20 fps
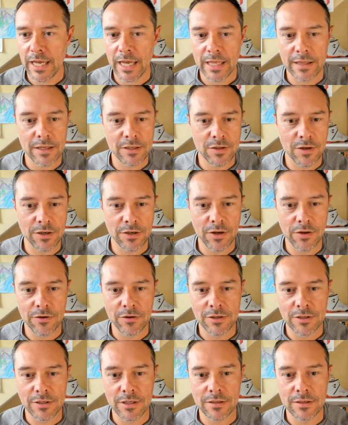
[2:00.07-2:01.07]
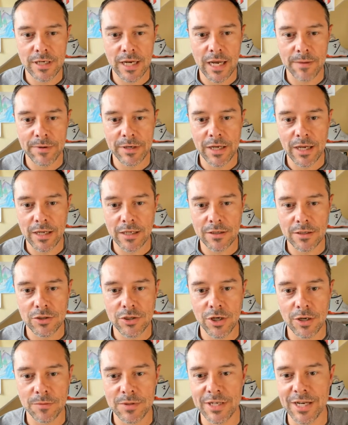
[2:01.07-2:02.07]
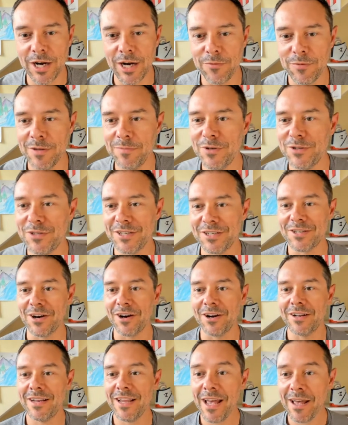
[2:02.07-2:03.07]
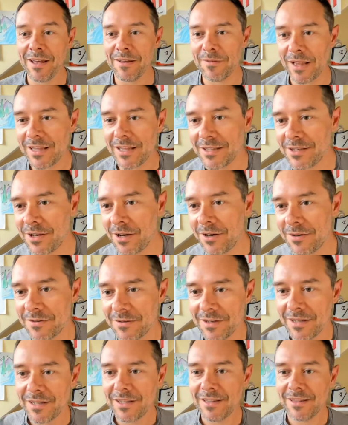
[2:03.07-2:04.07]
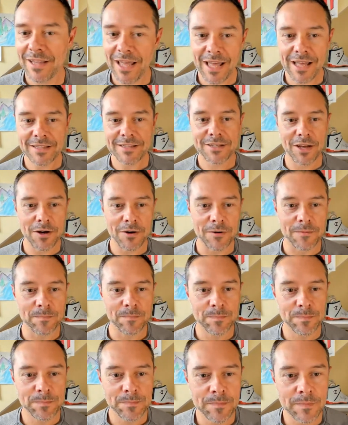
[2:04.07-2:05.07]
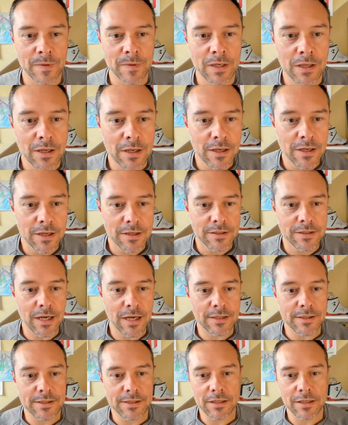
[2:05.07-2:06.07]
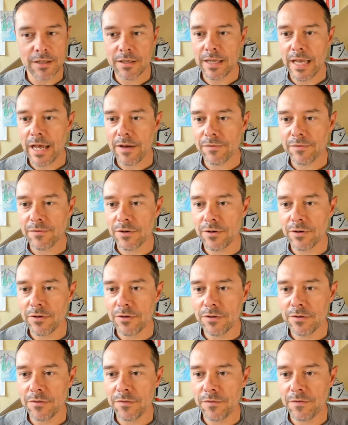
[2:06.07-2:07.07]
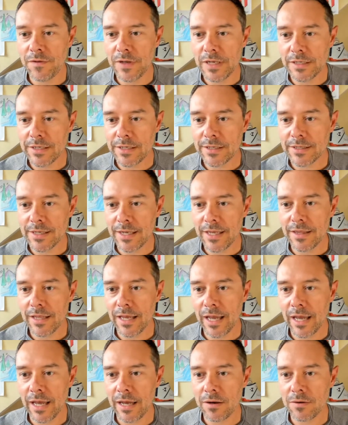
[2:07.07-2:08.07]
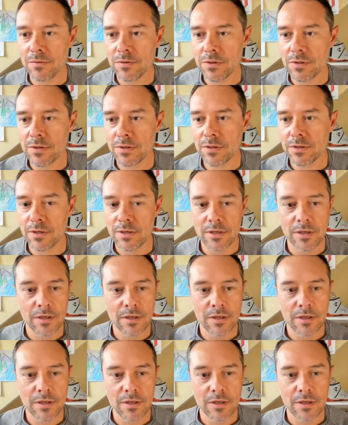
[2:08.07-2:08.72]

had this on another tab and got jump scared when the music started. Yeah, well, let's go. Let's go. Godzilla afternoon. Vita's in the house.